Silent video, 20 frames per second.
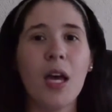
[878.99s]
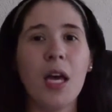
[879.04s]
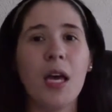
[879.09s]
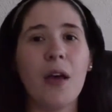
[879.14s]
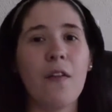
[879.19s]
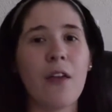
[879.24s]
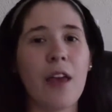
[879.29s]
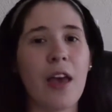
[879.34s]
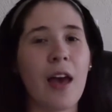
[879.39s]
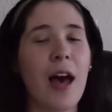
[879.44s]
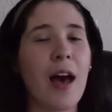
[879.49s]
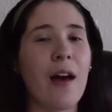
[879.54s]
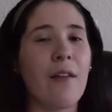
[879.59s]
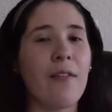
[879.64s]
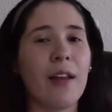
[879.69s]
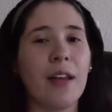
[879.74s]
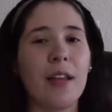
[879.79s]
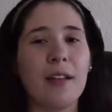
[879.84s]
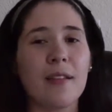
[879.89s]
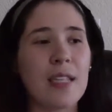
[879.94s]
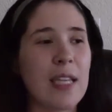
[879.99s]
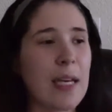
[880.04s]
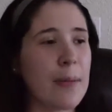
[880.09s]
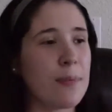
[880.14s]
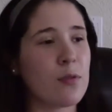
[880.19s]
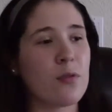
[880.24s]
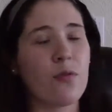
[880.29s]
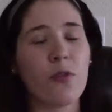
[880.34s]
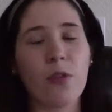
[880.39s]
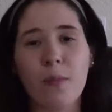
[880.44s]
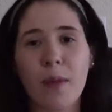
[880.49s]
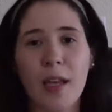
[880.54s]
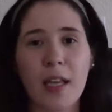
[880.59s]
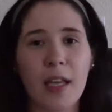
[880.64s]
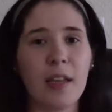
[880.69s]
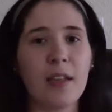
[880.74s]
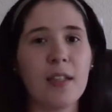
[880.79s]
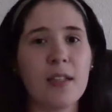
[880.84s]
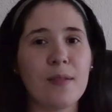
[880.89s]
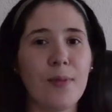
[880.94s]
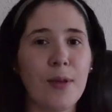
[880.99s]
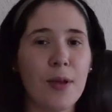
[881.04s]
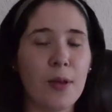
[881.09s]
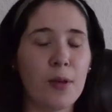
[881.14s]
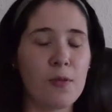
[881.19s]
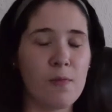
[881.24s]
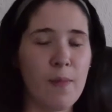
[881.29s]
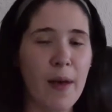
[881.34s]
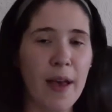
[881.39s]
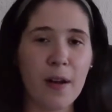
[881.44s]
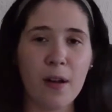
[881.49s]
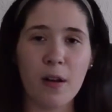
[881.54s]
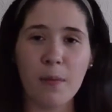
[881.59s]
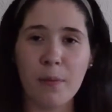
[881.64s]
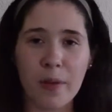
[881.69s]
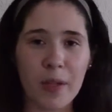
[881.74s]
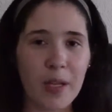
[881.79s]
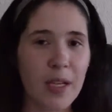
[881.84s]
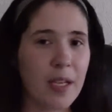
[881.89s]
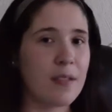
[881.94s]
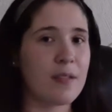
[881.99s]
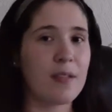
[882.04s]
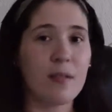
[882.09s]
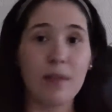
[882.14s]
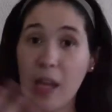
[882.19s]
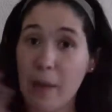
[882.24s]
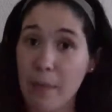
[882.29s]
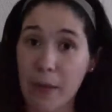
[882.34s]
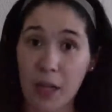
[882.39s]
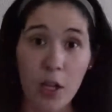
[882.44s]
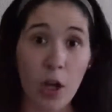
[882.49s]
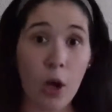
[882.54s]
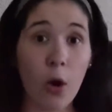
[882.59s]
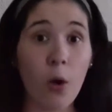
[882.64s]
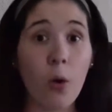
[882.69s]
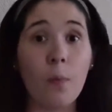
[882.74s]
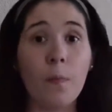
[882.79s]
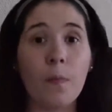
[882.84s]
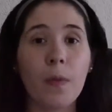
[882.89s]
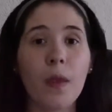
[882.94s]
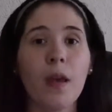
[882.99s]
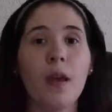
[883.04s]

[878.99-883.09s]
If you have any tips for making these videos better, please let me know.